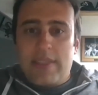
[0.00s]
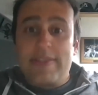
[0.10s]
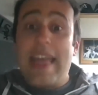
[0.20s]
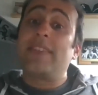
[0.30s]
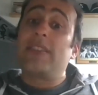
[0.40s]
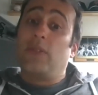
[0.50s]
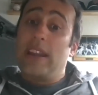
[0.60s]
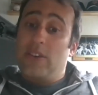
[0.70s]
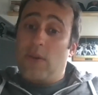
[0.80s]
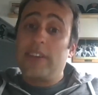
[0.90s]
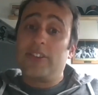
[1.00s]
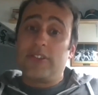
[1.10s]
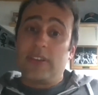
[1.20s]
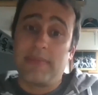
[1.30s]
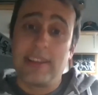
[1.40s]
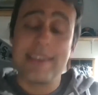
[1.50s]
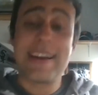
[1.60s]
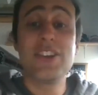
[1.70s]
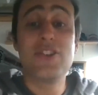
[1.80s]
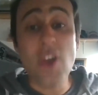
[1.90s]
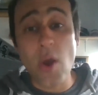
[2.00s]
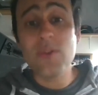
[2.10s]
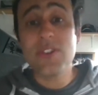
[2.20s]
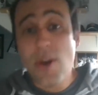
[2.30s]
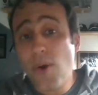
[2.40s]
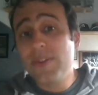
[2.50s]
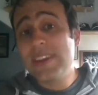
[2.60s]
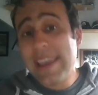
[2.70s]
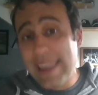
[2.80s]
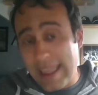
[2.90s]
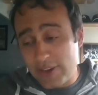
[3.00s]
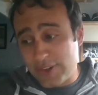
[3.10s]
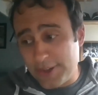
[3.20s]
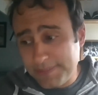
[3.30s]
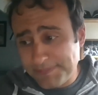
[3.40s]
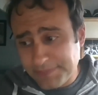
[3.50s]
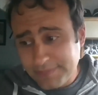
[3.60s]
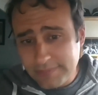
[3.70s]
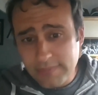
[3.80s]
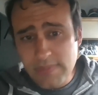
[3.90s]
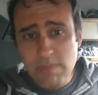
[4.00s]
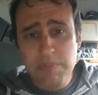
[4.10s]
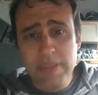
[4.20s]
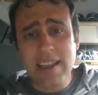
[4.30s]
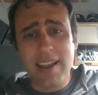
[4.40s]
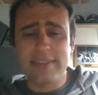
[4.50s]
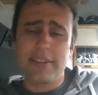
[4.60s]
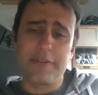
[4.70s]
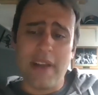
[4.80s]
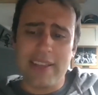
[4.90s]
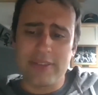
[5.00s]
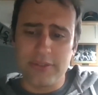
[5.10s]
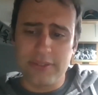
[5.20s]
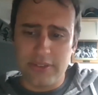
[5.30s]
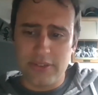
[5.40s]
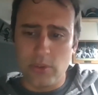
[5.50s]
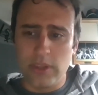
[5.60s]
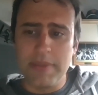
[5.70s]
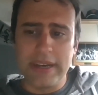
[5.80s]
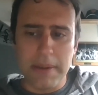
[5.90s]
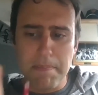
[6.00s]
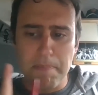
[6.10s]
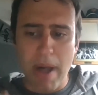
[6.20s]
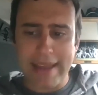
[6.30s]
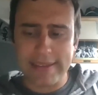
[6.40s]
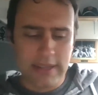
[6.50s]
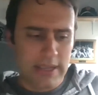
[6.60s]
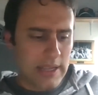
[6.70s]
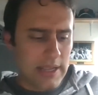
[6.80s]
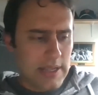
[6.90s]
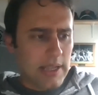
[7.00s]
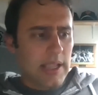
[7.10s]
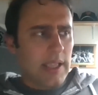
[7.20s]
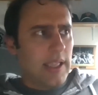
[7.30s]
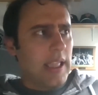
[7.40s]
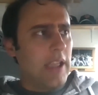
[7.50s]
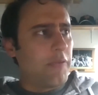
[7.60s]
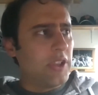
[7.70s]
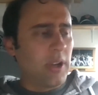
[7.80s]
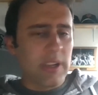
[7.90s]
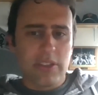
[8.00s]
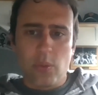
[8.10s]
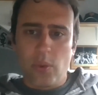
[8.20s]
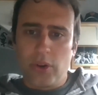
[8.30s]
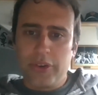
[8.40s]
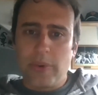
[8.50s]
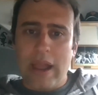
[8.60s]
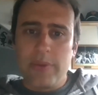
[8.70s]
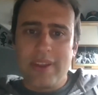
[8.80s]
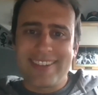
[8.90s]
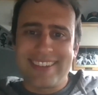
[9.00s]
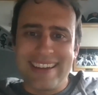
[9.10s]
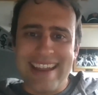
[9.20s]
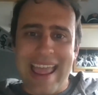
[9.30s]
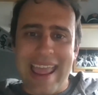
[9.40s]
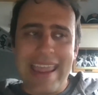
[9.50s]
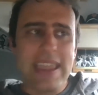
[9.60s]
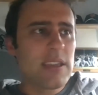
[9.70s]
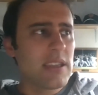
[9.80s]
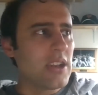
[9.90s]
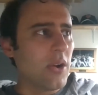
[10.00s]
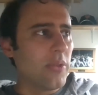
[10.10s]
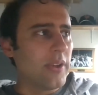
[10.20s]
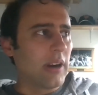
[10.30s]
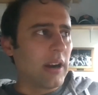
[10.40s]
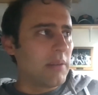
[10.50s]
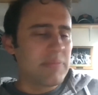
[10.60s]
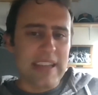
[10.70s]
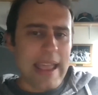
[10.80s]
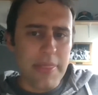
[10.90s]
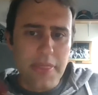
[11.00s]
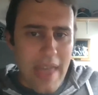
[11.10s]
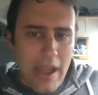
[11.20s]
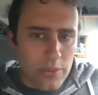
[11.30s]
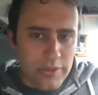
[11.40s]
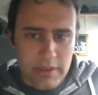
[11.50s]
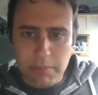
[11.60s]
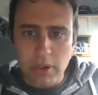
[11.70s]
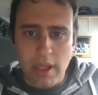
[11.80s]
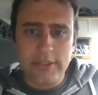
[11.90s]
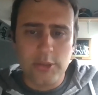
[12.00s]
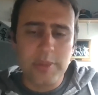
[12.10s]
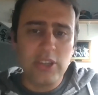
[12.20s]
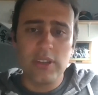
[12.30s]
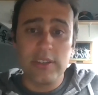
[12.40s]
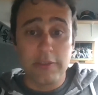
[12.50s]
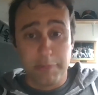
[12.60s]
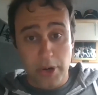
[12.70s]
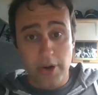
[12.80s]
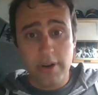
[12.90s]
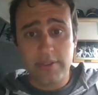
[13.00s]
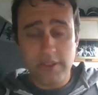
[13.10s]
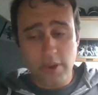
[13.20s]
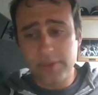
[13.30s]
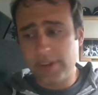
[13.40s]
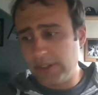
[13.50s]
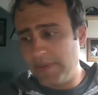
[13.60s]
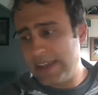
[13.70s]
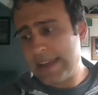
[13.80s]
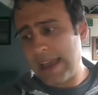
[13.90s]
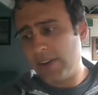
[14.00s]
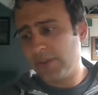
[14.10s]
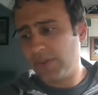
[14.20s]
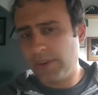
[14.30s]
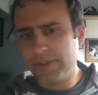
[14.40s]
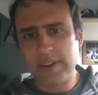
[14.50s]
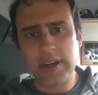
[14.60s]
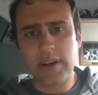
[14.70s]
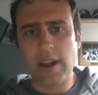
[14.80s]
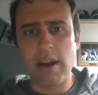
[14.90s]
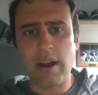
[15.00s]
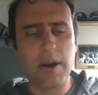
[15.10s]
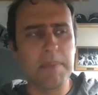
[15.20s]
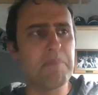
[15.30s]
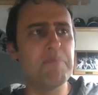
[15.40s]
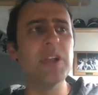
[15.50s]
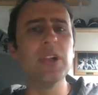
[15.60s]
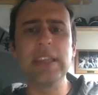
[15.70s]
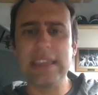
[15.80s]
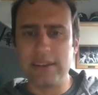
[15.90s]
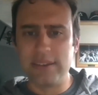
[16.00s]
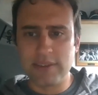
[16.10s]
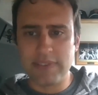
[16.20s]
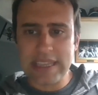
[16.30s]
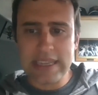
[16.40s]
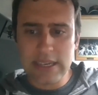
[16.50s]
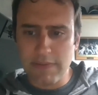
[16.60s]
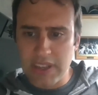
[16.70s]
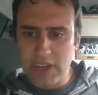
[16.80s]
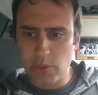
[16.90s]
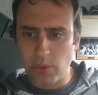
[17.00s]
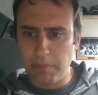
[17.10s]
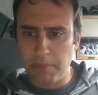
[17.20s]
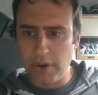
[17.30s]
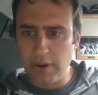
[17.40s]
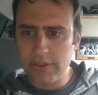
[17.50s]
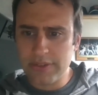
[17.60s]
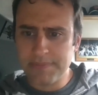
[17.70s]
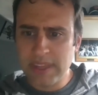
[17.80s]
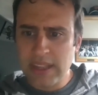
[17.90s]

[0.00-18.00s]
That's a great question. And I don't know the answer because the fossils are so limited. But if we look at the world around us today, there are 10,000 plus species of birds, and those are living dinosaurs, and there are billions of individual birds.